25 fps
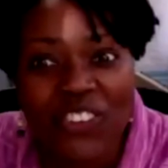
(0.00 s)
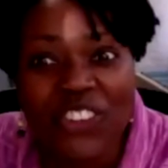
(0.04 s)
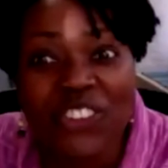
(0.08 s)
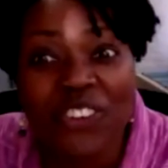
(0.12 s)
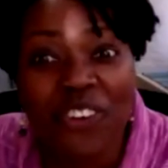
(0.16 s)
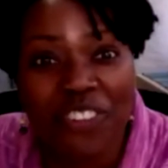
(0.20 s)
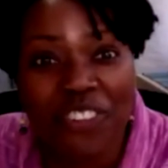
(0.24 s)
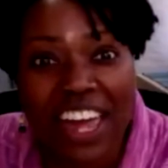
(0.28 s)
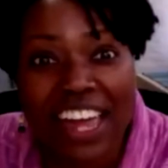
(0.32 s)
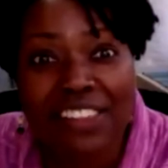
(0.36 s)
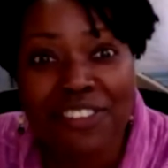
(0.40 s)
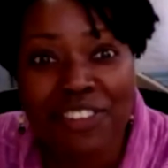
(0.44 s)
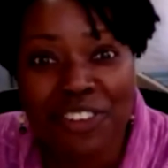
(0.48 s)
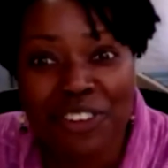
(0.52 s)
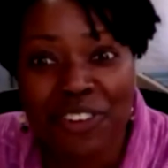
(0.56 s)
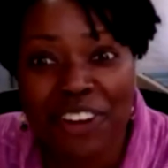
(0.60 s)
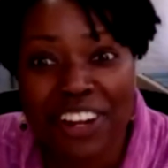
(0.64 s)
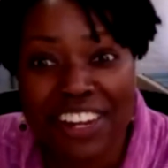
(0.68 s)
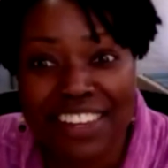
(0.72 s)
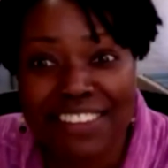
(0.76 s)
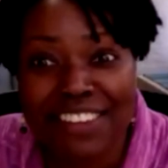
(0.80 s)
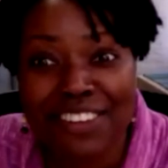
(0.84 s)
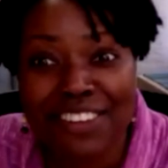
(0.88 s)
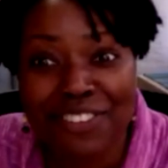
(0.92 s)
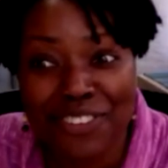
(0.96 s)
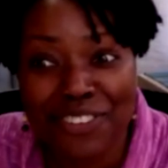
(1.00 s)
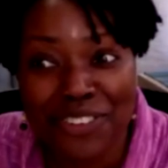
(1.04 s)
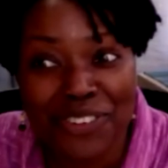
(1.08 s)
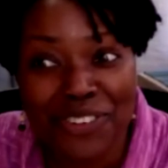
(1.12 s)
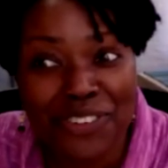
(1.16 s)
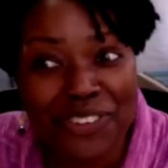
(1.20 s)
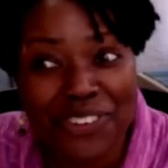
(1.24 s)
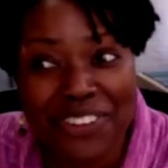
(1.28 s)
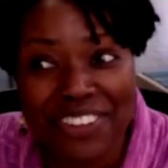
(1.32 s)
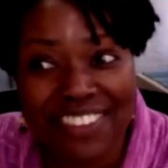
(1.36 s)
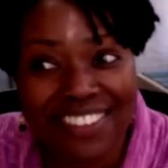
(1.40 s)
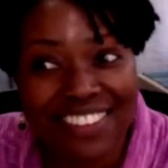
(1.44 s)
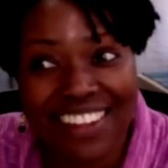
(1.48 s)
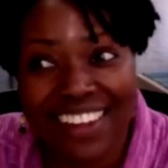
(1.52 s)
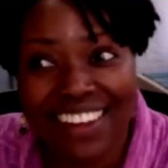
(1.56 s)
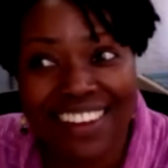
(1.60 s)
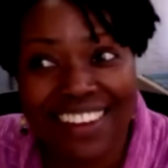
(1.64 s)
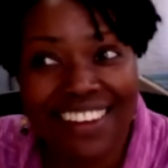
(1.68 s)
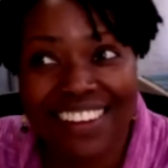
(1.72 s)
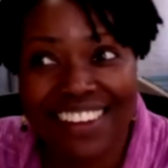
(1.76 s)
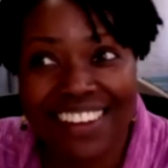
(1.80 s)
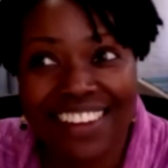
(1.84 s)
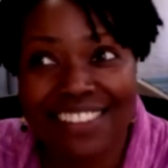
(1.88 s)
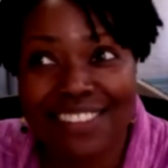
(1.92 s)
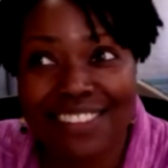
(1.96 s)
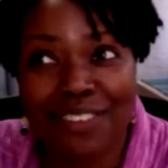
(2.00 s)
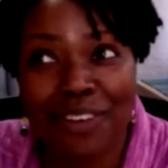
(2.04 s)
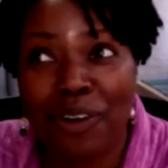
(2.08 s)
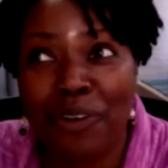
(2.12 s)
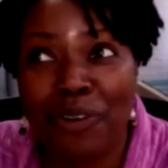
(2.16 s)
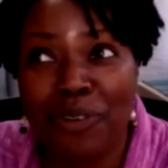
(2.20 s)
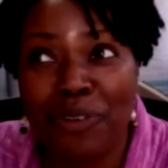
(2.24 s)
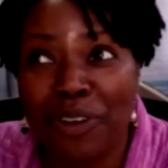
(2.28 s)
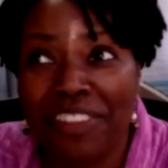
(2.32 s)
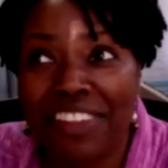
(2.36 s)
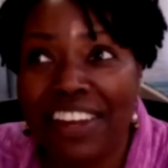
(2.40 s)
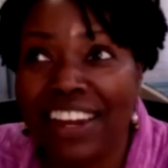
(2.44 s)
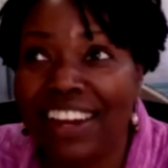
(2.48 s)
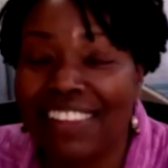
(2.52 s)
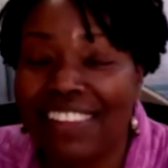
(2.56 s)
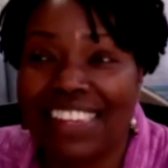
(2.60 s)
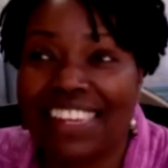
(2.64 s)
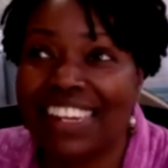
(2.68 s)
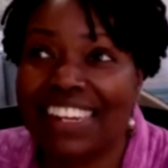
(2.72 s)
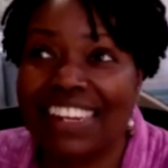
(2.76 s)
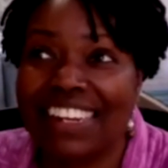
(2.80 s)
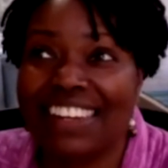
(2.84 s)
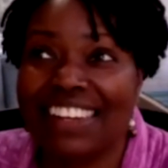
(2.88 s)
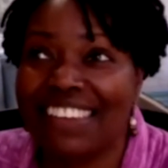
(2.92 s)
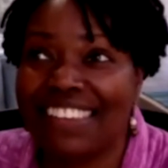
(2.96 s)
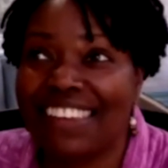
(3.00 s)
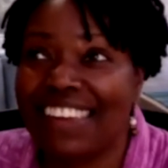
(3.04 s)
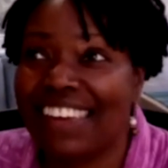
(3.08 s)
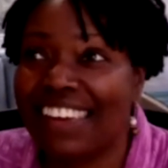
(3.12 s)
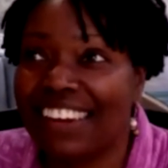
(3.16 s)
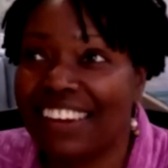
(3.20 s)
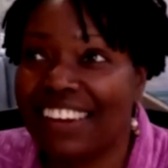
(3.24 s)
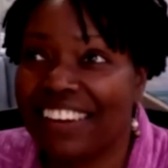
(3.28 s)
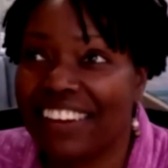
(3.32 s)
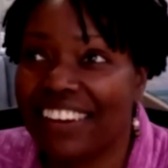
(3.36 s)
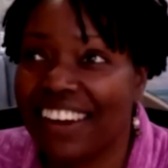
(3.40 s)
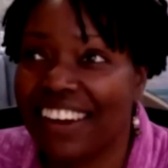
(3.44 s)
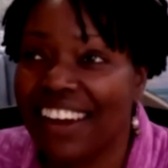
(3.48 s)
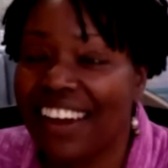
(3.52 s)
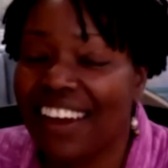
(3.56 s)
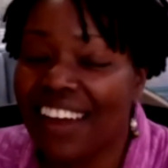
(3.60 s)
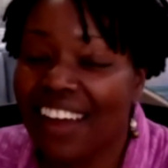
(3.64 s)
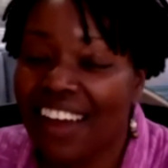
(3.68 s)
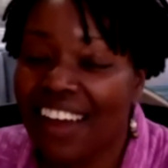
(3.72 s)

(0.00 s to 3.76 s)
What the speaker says: So that's crazy too. It's like it's colder there than it is here.